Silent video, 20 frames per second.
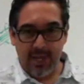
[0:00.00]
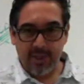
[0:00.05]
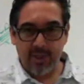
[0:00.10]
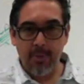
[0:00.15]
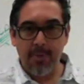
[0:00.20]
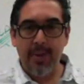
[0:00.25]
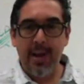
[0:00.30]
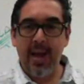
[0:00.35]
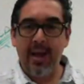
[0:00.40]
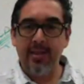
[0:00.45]

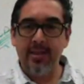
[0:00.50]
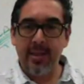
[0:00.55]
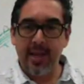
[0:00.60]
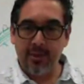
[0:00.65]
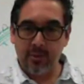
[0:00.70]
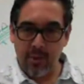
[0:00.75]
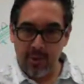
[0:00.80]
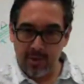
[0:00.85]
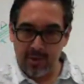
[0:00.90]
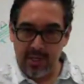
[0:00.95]
foundation
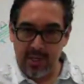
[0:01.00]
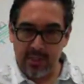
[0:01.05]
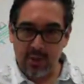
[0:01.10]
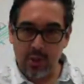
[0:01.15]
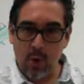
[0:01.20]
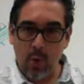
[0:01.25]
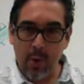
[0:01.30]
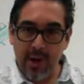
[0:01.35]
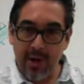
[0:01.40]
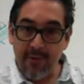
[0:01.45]
plan, that's where you
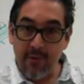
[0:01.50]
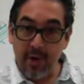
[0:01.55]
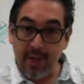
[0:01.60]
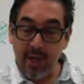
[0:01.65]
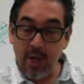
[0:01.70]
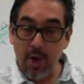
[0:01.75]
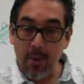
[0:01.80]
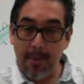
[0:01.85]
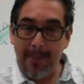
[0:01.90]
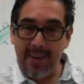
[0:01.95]
see it. So
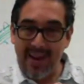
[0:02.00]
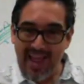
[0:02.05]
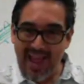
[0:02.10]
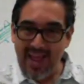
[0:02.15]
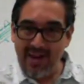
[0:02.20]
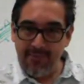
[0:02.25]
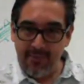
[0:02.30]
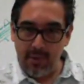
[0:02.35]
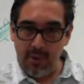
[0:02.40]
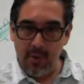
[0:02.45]
whenever you
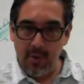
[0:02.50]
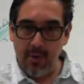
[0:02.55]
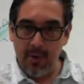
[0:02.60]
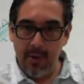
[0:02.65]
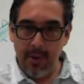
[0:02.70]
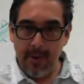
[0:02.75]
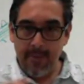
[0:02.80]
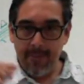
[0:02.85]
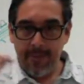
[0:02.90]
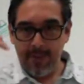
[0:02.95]
hear plan
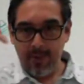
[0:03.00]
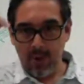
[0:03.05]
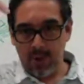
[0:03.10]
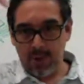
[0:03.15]
view,